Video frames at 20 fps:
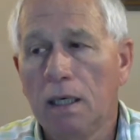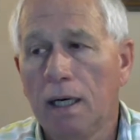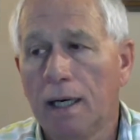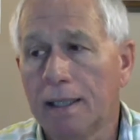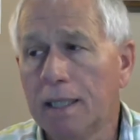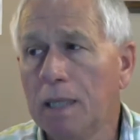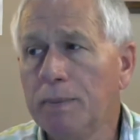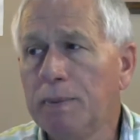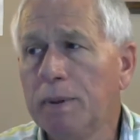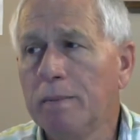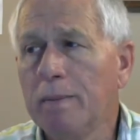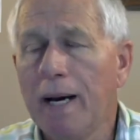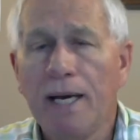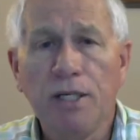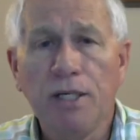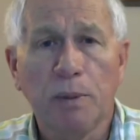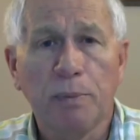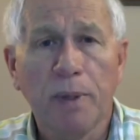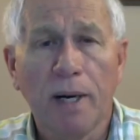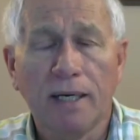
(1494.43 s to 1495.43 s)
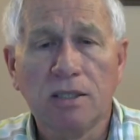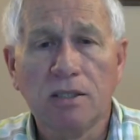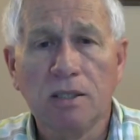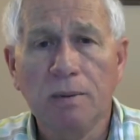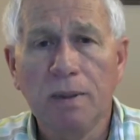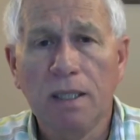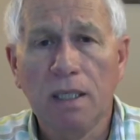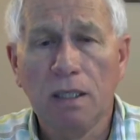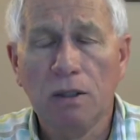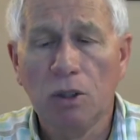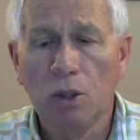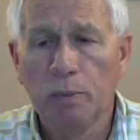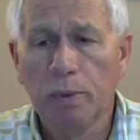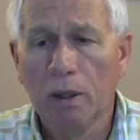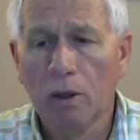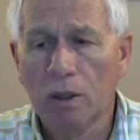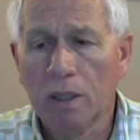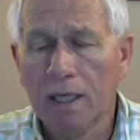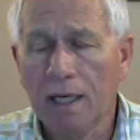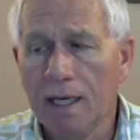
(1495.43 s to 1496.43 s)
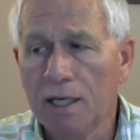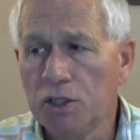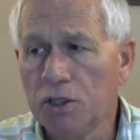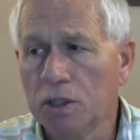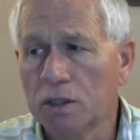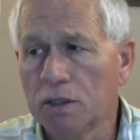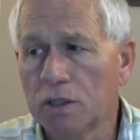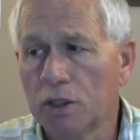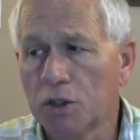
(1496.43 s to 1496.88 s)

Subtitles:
Keep in mind your proximity group locations,